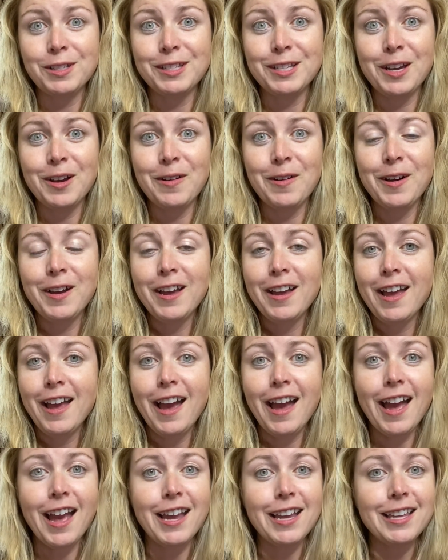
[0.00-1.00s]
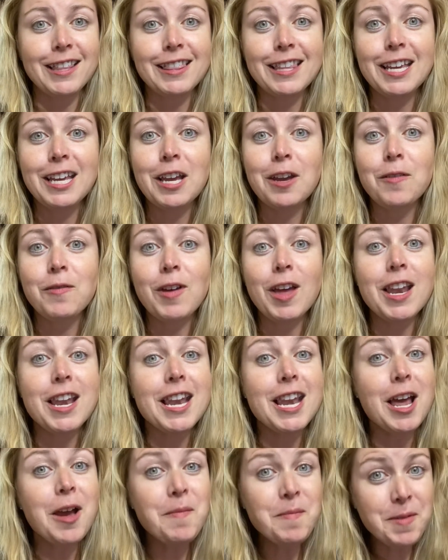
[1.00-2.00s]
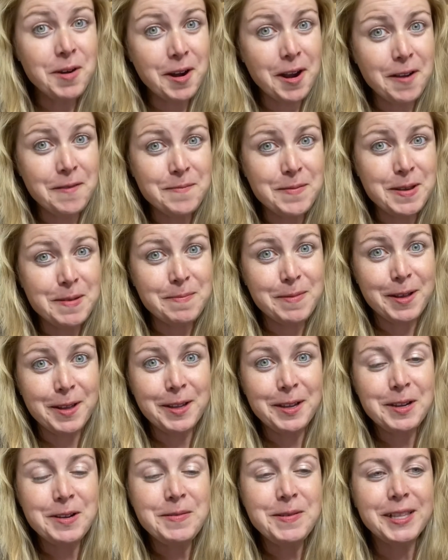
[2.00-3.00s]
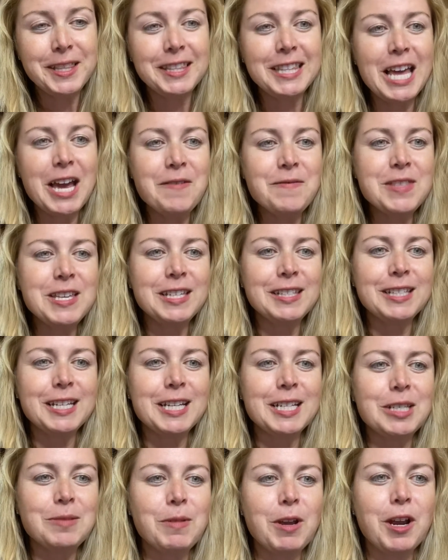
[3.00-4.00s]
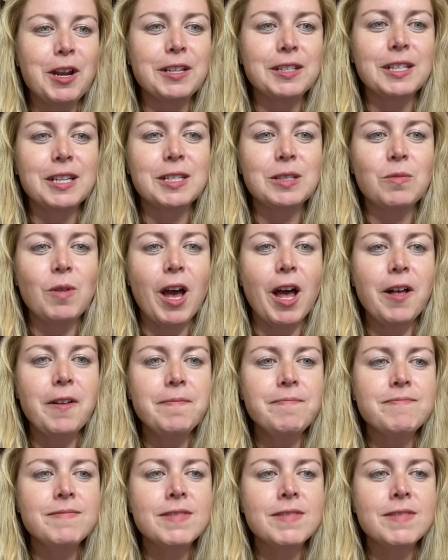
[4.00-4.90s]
So I can think of a number of people who would love this experience as well.